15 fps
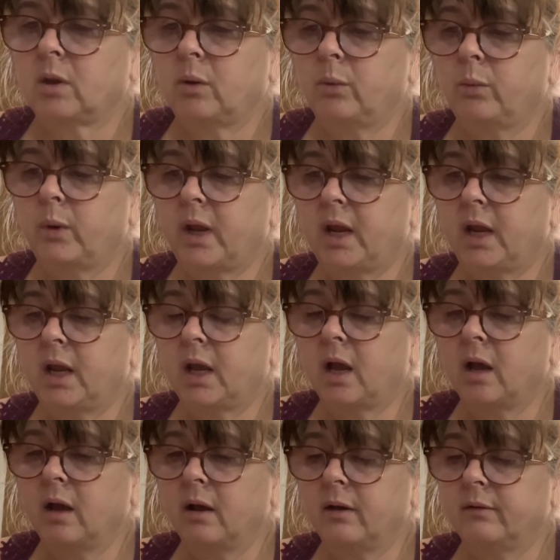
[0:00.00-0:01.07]
way
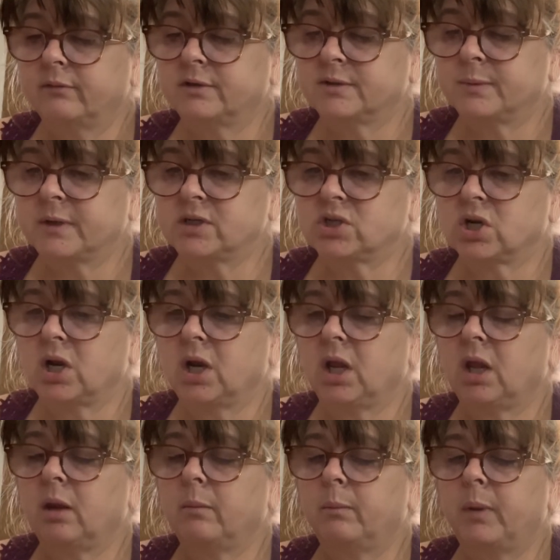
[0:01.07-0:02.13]
of spit
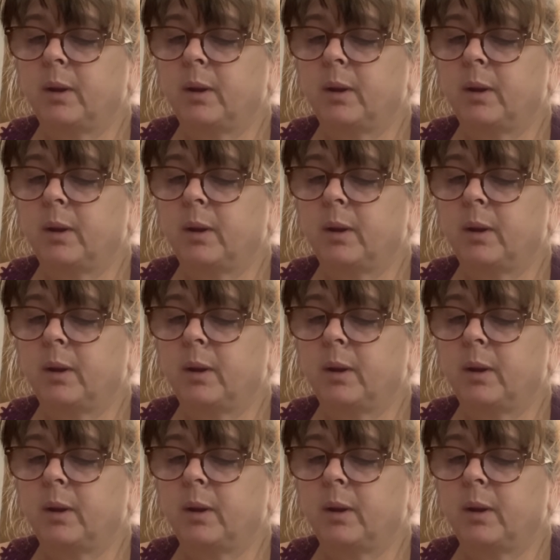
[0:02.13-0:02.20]
shining,